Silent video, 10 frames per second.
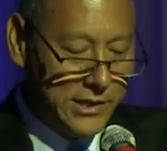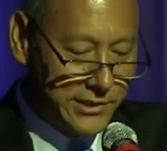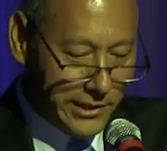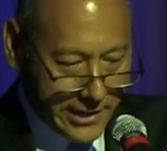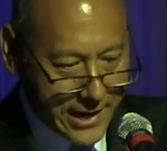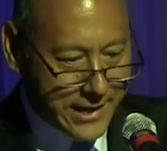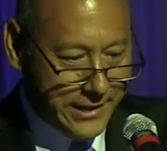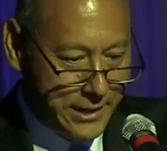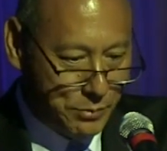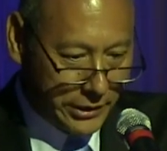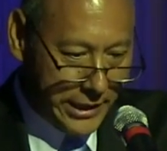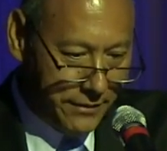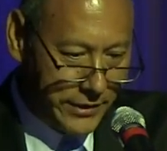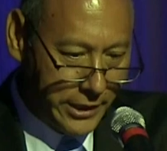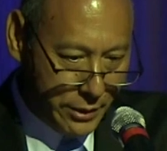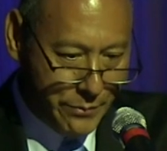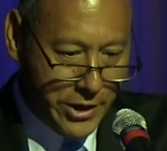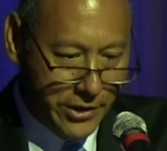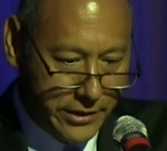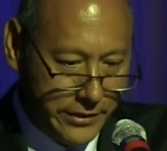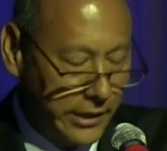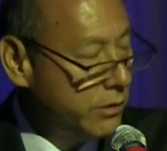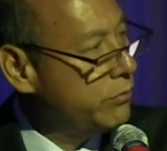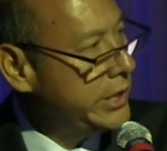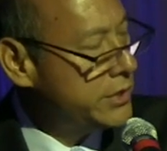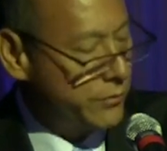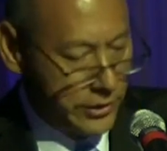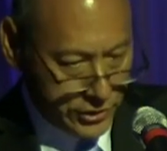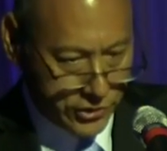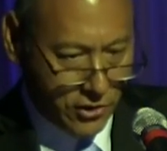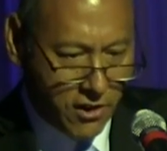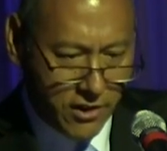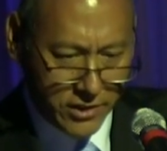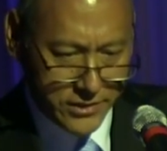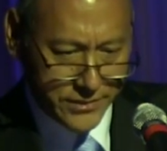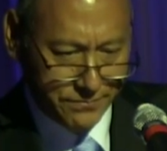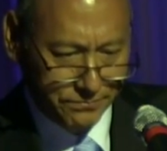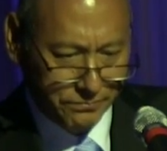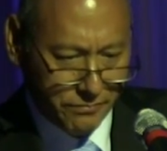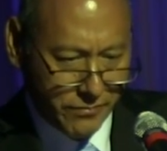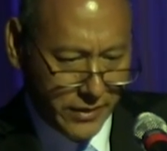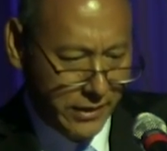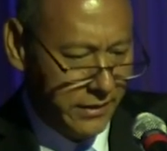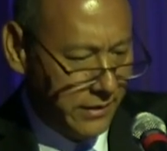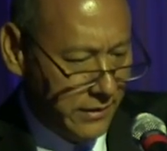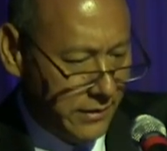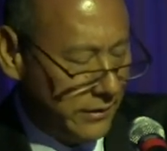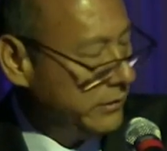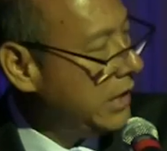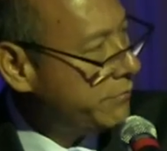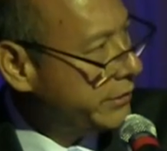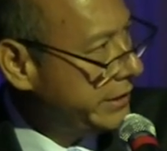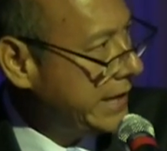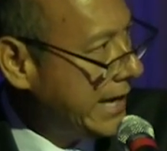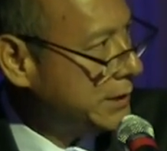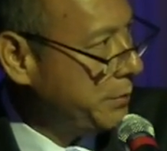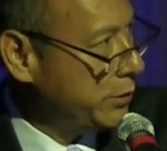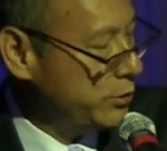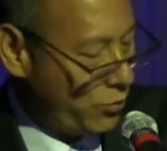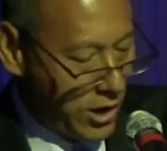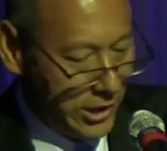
President Kennedy believed in an America that could reach for the stars, not for the taxpayer's